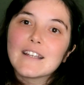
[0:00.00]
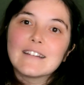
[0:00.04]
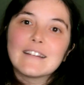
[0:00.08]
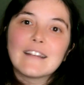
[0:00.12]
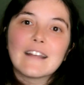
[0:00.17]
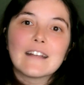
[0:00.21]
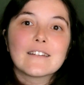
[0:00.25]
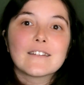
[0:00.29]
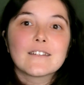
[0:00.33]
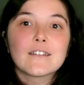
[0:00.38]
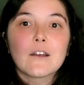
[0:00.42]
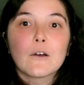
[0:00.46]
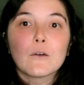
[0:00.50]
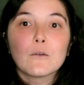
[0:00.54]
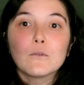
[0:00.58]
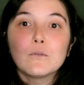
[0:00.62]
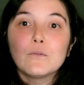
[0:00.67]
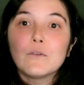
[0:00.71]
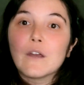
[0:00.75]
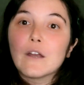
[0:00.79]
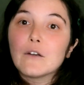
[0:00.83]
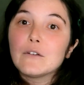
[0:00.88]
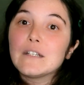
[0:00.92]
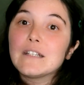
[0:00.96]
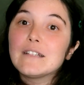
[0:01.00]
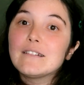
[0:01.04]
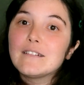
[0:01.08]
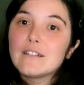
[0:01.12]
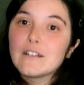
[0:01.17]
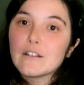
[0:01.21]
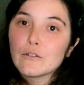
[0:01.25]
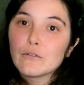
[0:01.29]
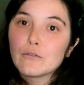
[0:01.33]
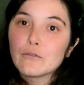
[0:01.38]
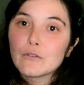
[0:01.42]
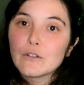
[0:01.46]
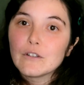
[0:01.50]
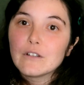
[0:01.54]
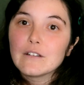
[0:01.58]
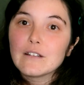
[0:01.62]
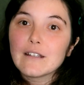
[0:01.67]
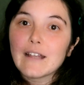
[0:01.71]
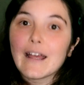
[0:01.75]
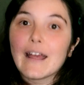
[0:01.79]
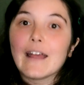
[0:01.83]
that sound very different